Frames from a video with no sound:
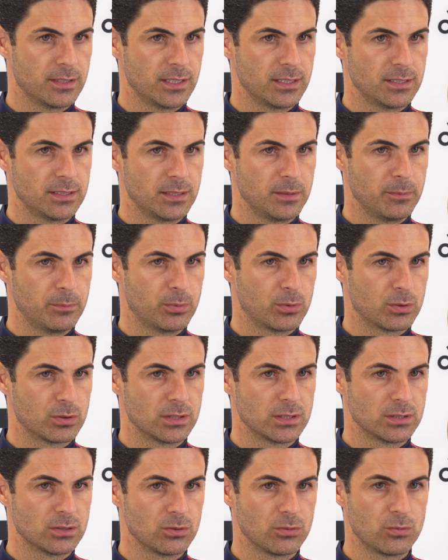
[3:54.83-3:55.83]
and the
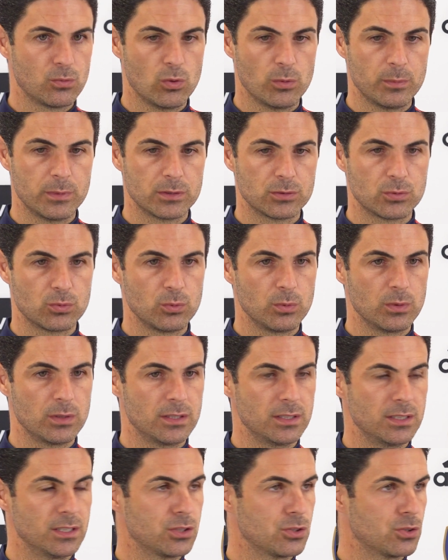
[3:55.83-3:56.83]
importance of women's football
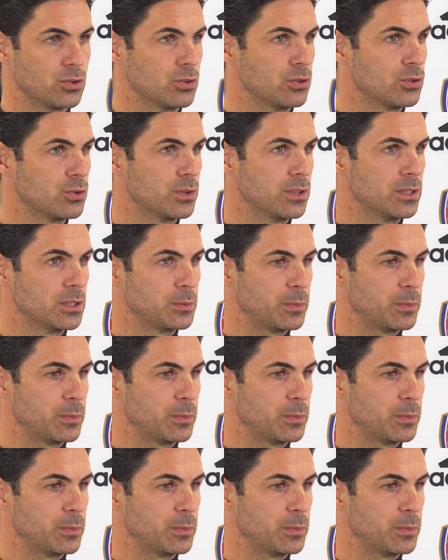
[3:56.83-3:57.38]
in this country,